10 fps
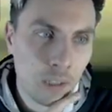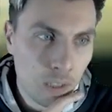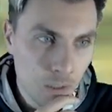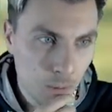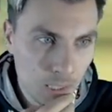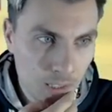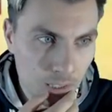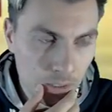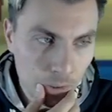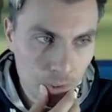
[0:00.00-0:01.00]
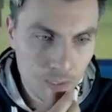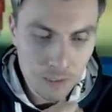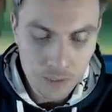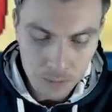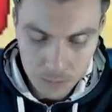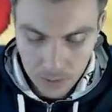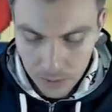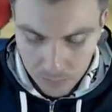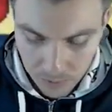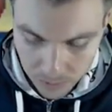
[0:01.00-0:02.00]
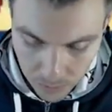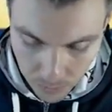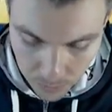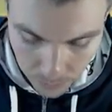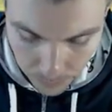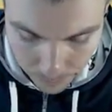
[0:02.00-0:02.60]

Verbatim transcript: Earthquake that it locks into and gets rid of Koko.